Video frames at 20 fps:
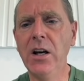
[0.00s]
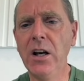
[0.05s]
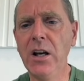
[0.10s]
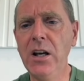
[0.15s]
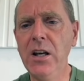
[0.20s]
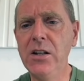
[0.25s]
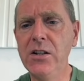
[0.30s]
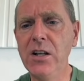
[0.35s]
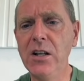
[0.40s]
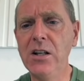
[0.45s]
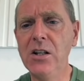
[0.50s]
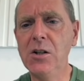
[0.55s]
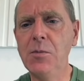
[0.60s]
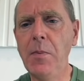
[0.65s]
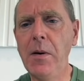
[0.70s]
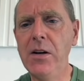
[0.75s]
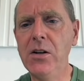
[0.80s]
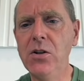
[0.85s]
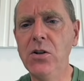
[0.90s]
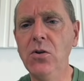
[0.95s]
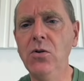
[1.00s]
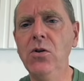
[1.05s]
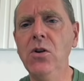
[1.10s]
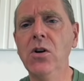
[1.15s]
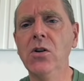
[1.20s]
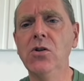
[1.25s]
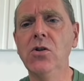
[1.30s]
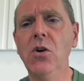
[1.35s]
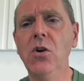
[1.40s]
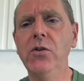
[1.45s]
He's in a
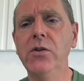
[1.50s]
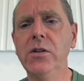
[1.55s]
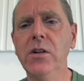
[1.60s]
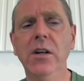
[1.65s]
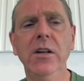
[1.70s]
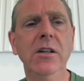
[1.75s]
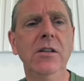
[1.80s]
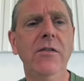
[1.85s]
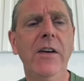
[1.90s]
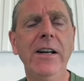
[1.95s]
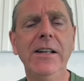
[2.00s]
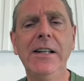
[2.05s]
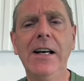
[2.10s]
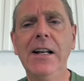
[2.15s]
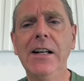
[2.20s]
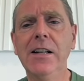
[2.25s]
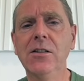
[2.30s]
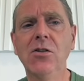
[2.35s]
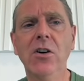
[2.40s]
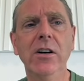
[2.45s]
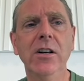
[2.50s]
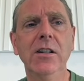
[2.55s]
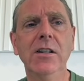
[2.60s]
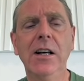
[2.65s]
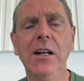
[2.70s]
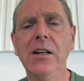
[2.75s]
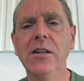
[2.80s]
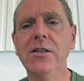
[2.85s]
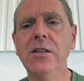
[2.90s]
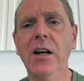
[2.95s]
spacesuit. So is Vitalik trying to tell us